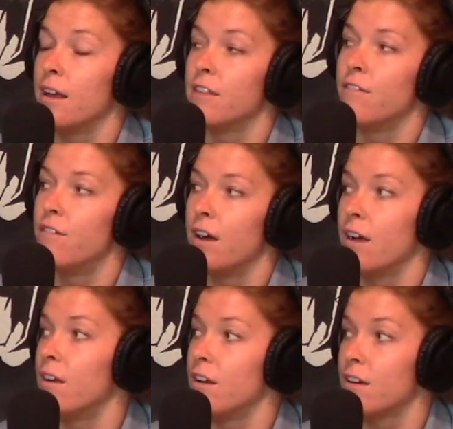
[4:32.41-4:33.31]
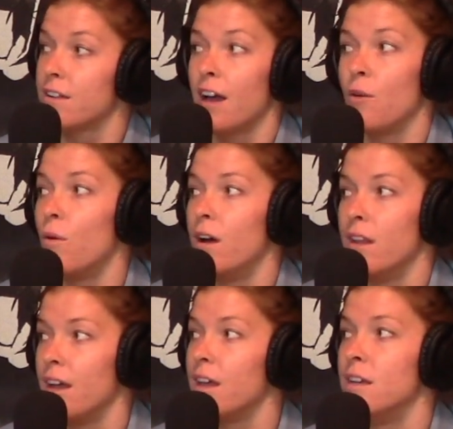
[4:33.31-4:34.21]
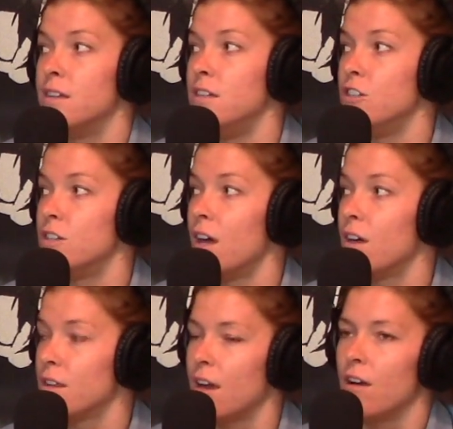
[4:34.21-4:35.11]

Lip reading: get the fuck out of here, because I don't want Indonesian healthcare.